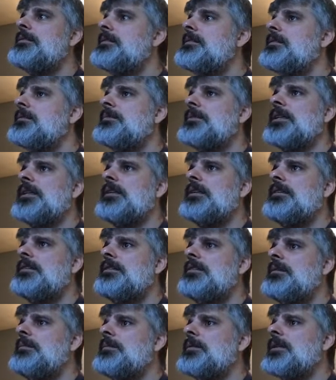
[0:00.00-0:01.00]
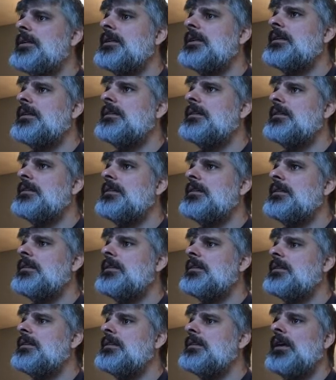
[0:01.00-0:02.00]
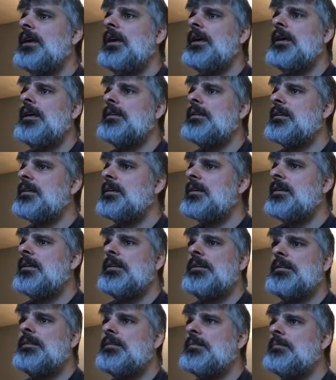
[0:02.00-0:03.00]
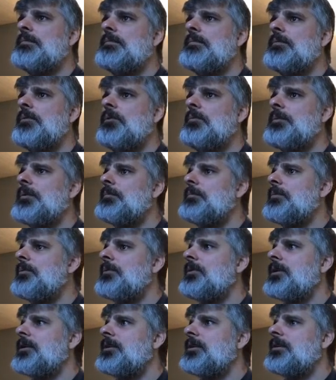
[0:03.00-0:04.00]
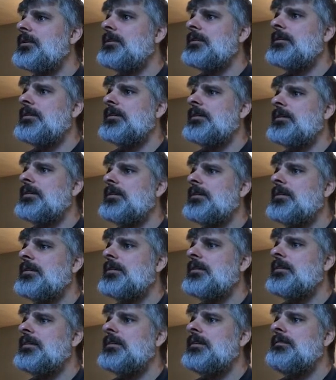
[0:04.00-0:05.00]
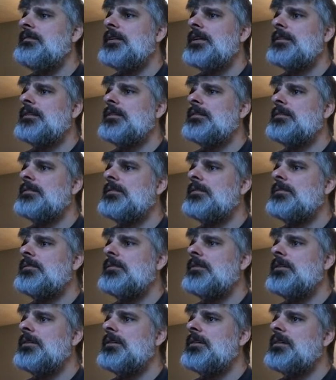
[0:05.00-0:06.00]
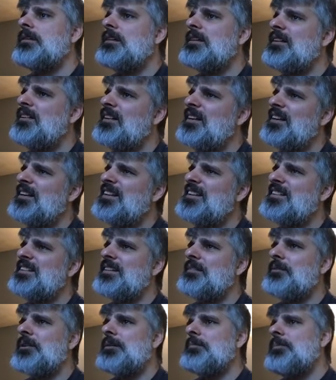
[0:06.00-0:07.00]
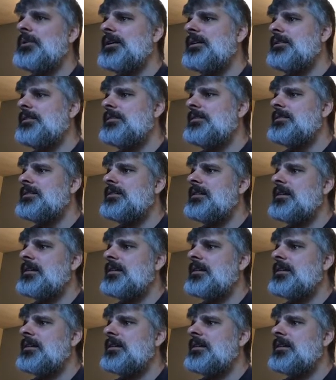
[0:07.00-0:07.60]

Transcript: This seems like a take, because I got all these open points here, even at the score. All right, I guess I want to play a little